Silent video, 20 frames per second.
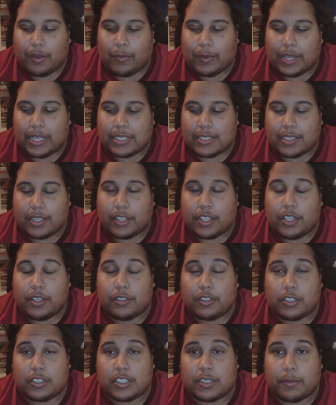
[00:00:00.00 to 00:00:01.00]
was a
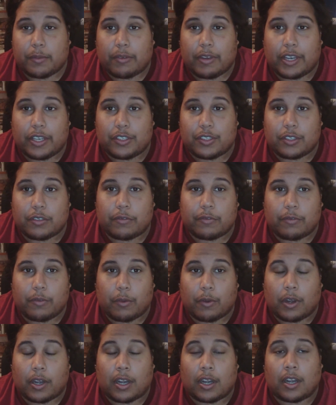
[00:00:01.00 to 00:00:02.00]
huge inspiration
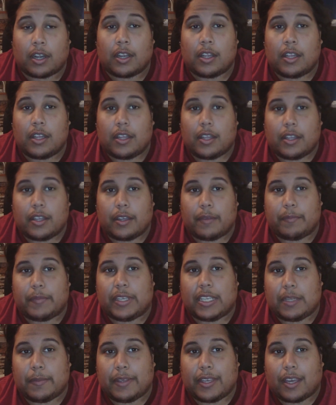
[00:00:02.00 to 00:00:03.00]
for
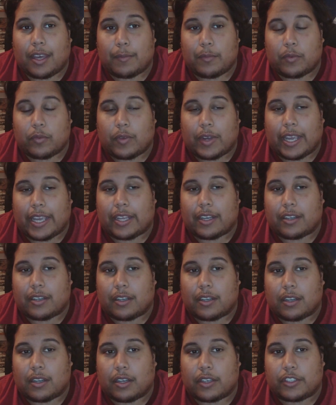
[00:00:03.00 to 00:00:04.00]
me to become a
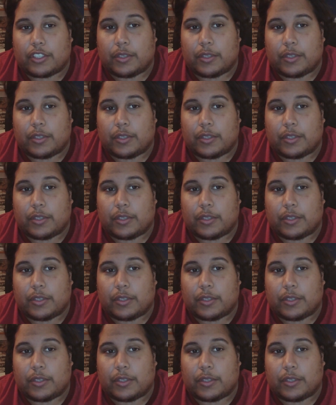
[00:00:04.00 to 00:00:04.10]
writer.